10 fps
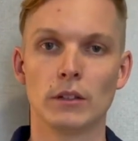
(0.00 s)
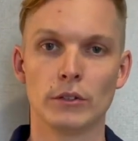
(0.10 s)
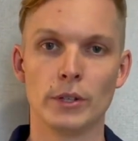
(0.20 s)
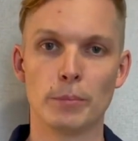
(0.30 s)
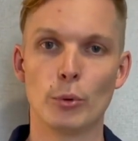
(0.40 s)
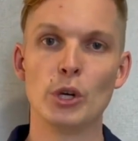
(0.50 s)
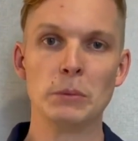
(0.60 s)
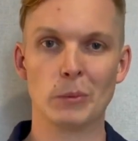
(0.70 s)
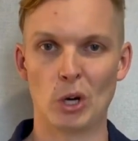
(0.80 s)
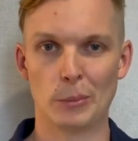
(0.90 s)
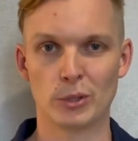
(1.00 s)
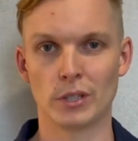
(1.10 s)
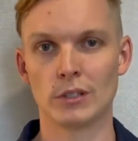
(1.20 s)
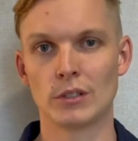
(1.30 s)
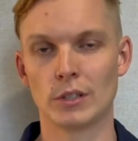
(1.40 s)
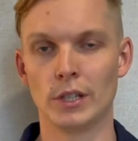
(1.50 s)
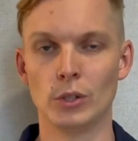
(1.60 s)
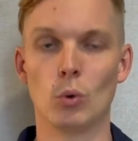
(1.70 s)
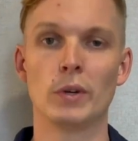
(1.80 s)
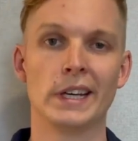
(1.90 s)
the premium options,
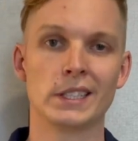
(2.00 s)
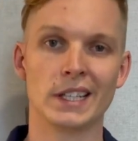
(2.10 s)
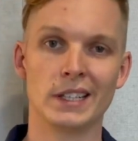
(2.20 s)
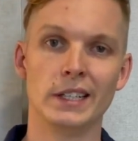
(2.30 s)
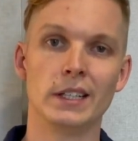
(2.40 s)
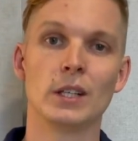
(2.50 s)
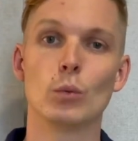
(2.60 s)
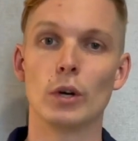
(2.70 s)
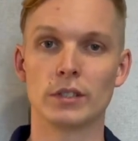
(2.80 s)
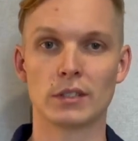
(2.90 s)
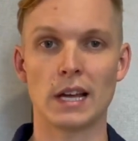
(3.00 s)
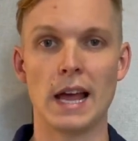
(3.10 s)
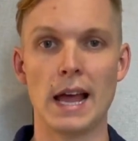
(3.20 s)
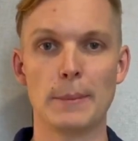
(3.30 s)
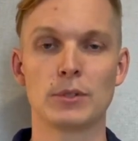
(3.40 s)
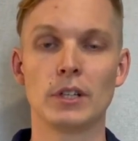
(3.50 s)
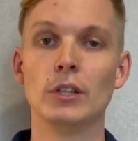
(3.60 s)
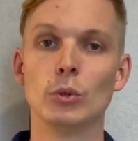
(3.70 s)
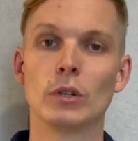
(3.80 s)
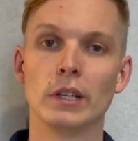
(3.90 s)
Yonex and Li-Ning, was
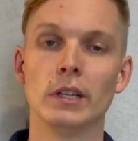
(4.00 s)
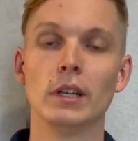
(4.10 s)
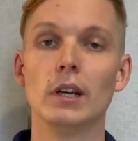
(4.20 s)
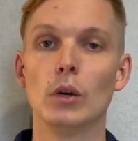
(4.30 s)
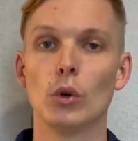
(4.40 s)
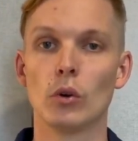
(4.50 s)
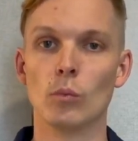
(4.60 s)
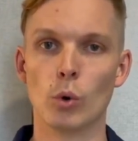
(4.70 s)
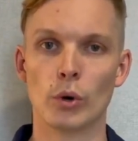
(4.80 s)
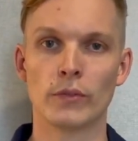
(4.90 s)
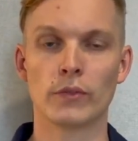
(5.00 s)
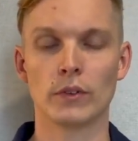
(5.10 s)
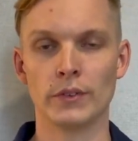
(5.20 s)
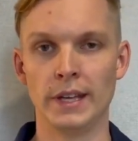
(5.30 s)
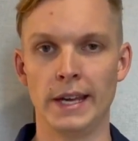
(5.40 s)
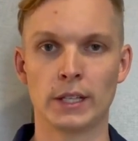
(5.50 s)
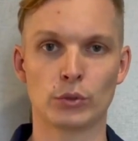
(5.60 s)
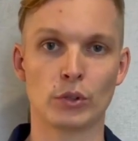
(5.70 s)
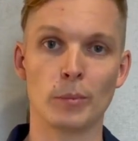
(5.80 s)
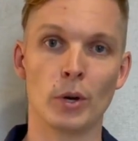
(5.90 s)
absolutely worth the
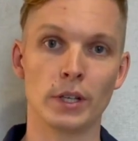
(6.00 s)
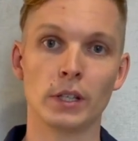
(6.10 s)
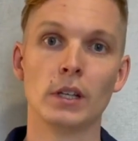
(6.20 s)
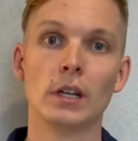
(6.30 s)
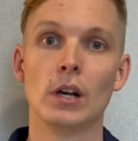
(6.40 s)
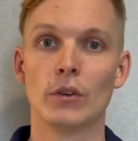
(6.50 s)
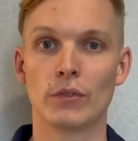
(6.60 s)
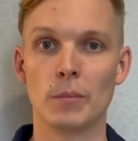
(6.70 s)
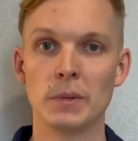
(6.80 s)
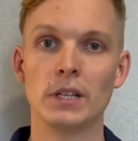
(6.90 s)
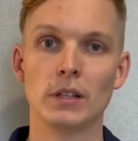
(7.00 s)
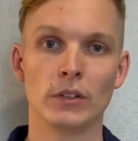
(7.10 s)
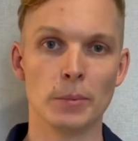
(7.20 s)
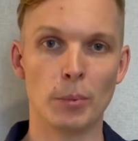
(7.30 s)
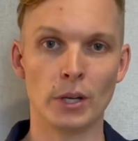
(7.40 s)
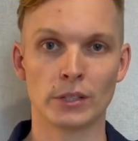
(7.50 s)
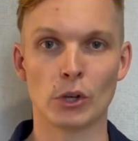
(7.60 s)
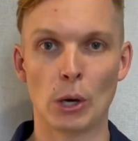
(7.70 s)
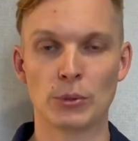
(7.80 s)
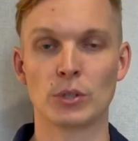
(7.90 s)
extra money. For me, the budget
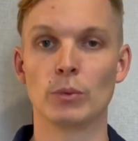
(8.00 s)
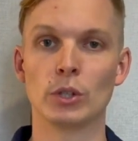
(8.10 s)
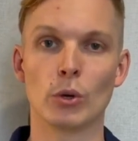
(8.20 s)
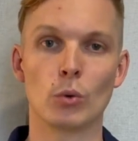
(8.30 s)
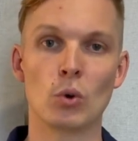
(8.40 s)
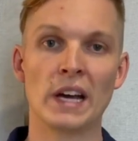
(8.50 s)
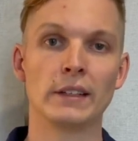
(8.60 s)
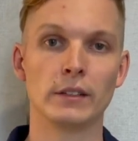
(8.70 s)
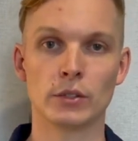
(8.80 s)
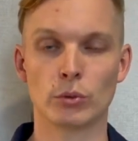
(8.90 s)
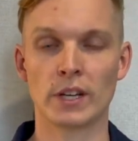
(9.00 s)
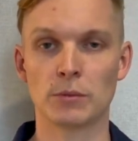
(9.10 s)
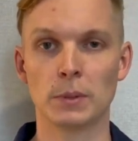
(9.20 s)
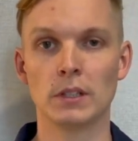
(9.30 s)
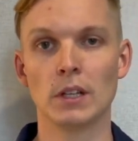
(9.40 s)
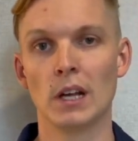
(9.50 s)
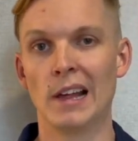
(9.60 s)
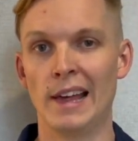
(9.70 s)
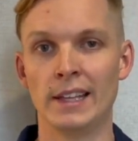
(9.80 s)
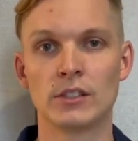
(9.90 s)
option will go right in the trash bin.
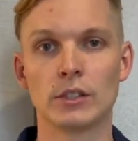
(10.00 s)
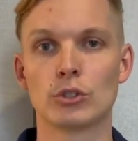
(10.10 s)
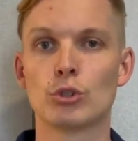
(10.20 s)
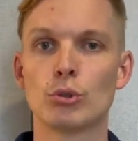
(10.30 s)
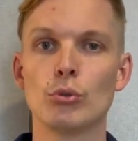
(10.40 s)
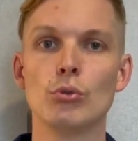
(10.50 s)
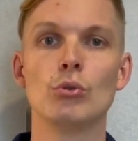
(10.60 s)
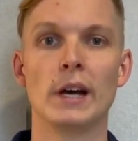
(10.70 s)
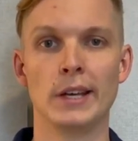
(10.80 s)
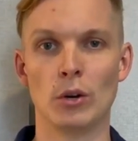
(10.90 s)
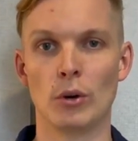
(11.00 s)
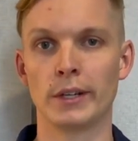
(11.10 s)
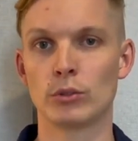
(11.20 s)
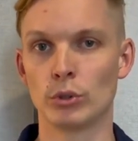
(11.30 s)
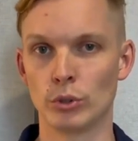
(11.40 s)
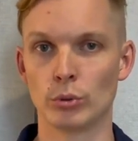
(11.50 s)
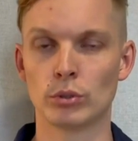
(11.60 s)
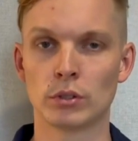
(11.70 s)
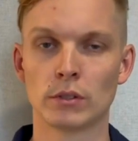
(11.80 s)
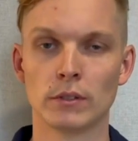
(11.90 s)
It's just too annoying to
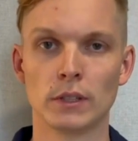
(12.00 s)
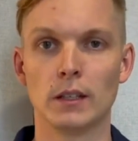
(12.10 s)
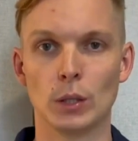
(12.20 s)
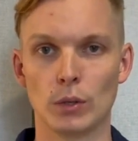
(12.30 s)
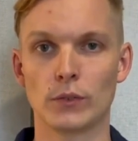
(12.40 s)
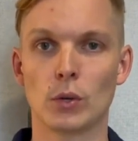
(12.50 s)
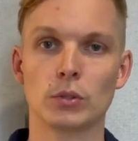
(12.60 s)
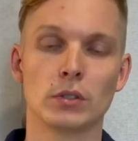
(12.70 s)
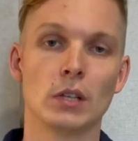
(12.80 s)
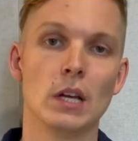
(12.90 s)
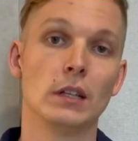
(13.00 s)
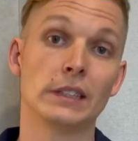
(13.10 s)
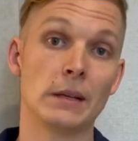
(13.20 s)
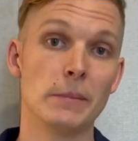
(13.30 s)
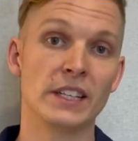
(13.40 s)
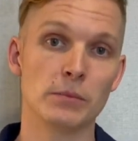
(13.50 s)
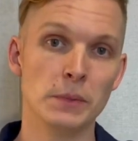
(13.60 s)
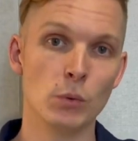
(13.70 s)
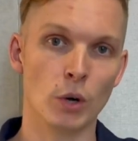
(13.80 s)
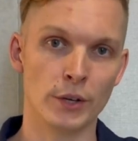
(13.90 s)
use. Now, of course, that makes
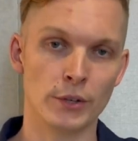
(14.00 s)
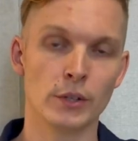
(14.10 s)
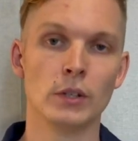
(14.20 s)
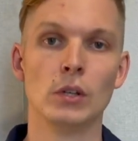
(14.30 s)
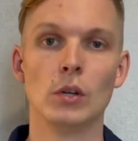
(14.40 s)
me wonder,